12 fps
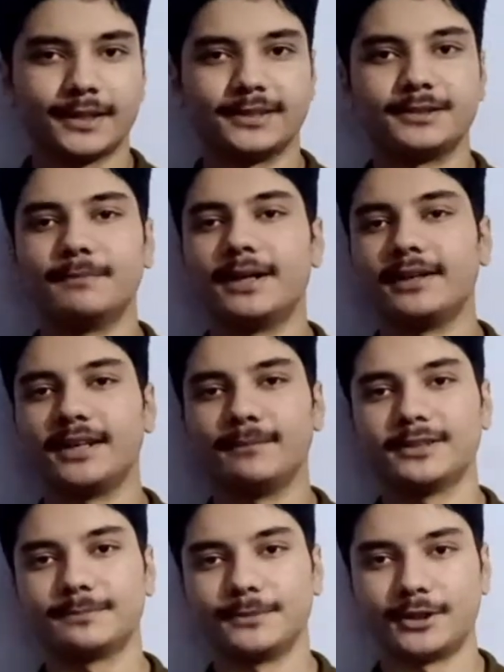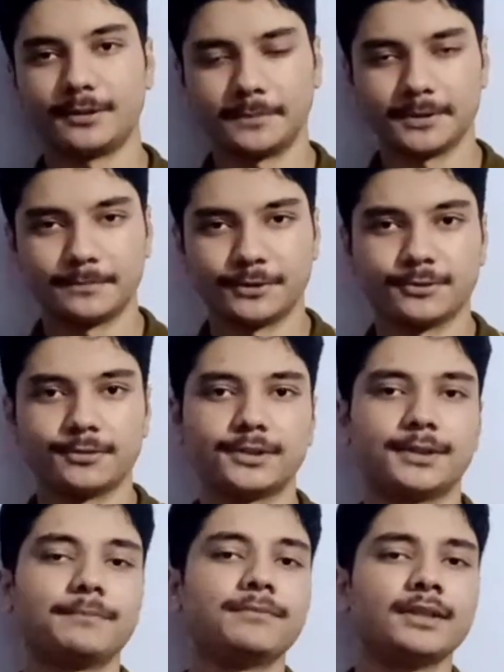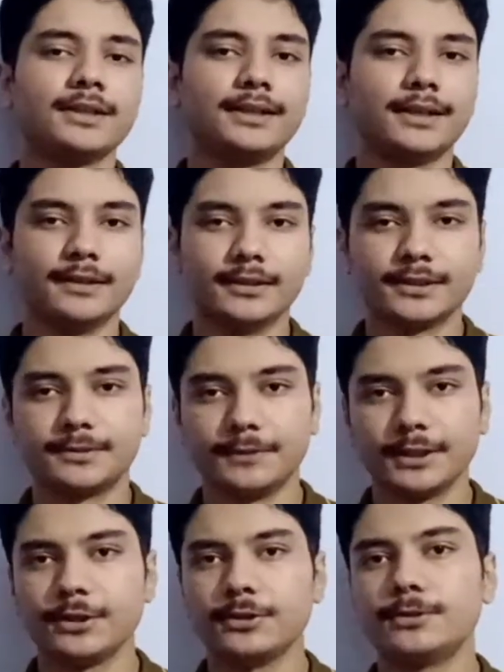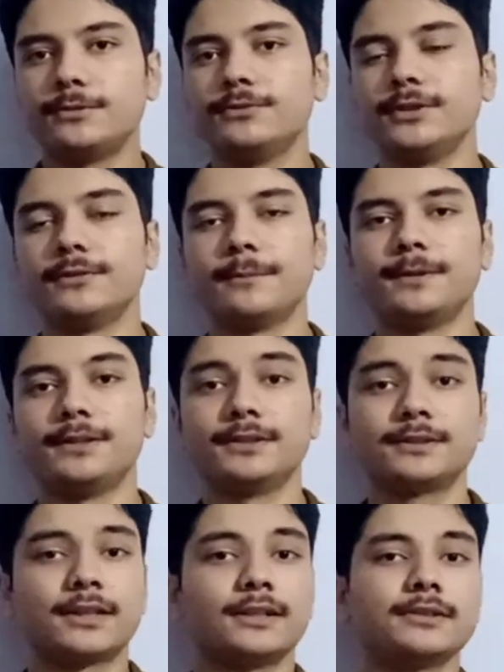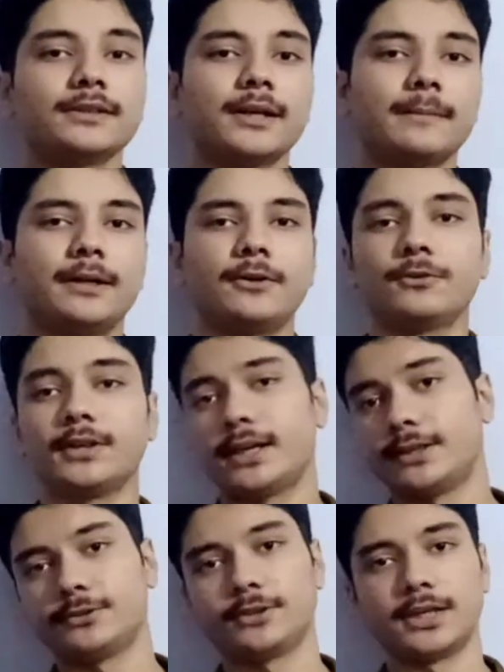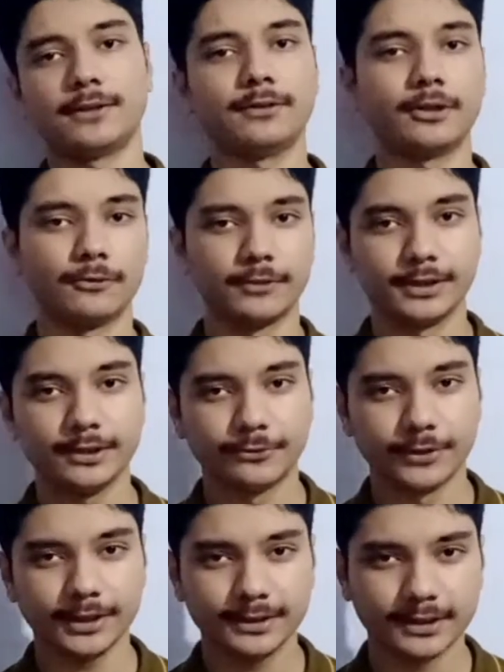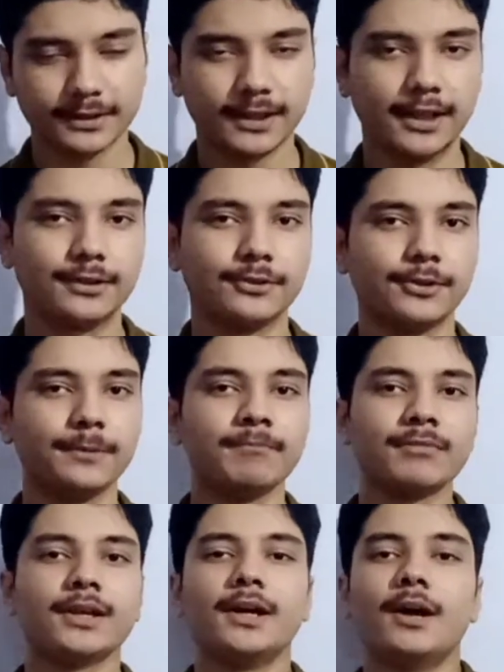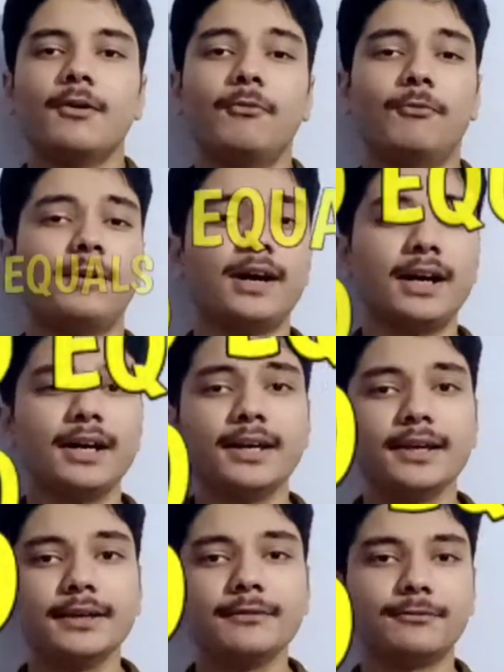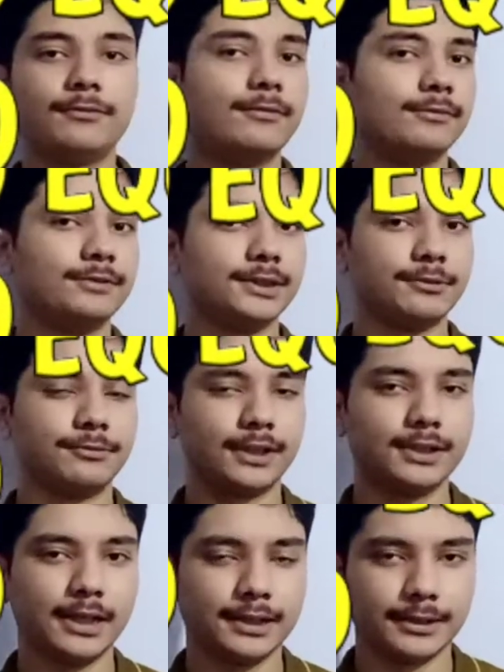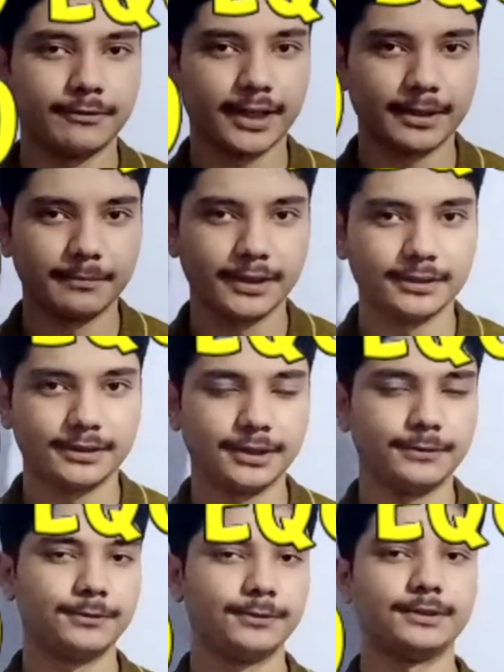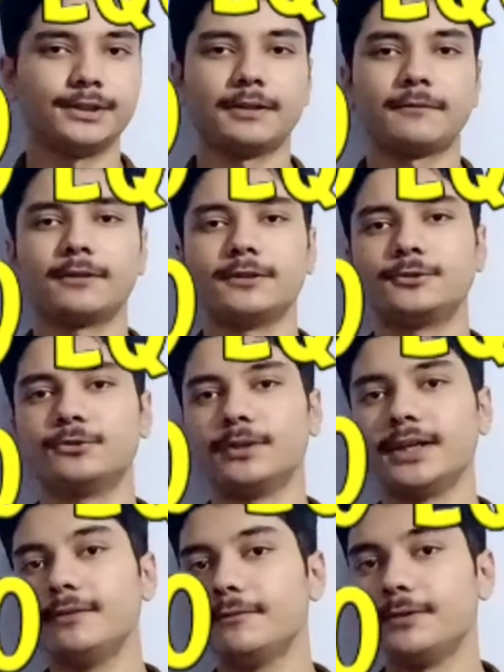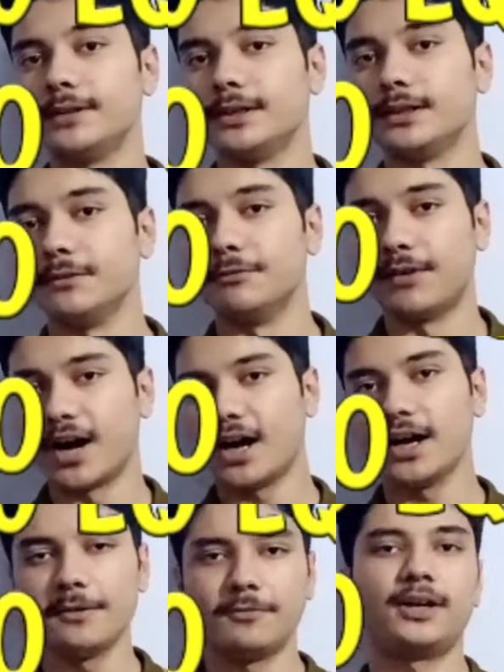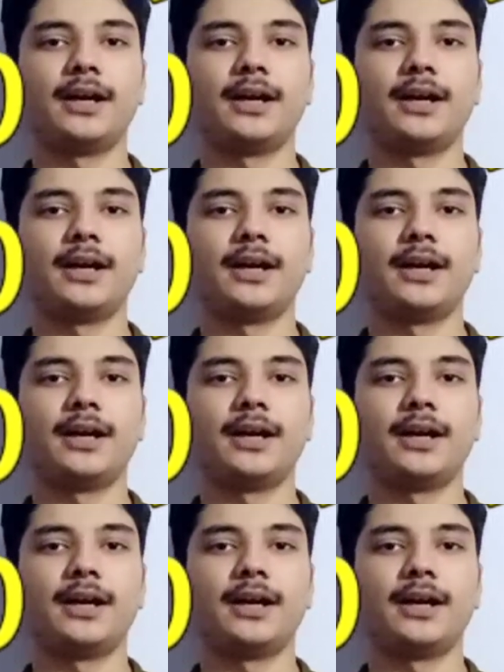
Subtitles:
guys, my name is Muhammad Murtuza. In this video, we will be discussing about, as you have already read the title, why 1 divided by 0 is equals to infinity. Why?